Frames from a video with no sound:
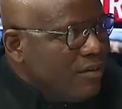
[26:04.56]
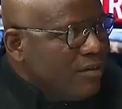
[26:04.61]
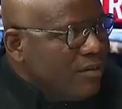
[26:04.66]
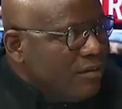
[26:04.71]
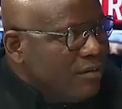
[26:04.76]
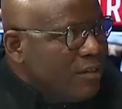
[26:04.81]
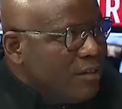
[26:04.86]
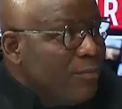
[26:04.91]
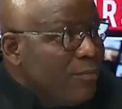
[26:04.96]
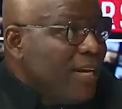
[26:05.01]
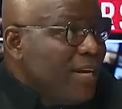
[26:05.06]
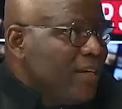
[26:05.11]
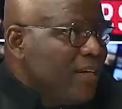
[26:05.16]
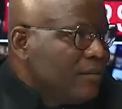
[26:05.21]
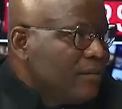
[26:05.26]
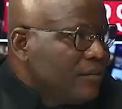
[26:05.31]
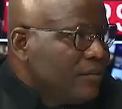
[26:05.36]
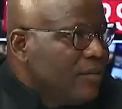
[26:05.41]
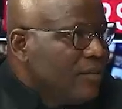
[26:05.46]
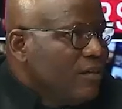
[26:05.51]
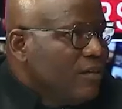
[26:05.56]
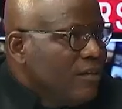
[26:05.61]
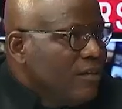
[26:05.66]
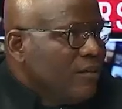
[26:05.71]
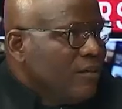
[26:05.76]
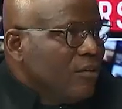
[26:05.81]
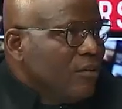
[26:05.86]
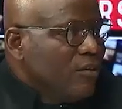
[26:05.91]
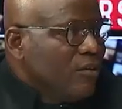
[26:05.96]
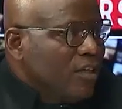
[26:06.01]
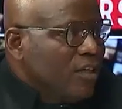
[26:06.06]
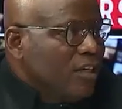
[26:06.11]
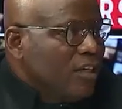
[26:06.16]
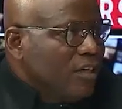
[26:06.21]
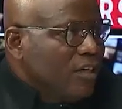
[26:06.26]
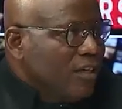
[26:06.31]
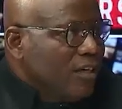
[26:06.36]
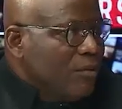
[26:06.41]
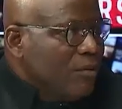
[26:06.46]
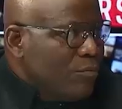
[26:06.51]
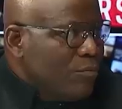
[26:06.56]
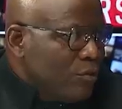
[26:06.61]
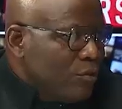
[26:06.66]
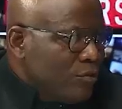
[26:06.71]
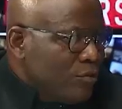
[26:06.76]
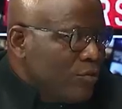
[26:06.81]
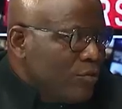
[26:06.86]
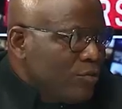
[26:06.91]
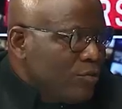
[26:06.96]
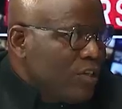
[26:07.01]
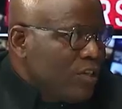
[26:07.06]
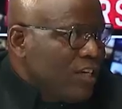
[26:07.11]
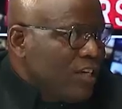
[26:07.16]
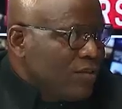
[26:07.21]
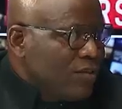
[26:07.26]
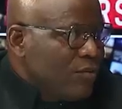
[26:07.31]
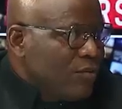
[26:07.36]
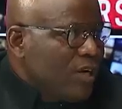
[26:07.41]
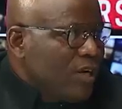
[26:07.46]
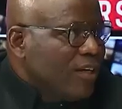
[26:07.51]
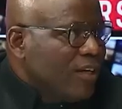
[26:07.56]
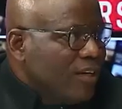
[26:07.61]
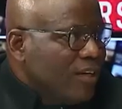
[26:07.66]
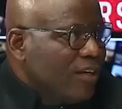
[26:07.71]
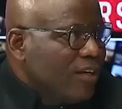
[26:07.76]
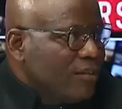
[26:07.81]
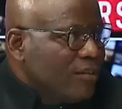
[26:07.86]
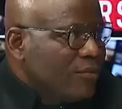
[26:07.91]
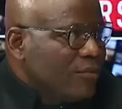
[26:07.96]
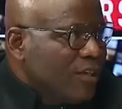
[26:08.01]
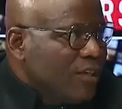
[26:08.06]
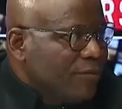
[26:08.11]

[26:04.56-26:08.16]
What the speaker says: dependence on import raw sugar as well, as it were.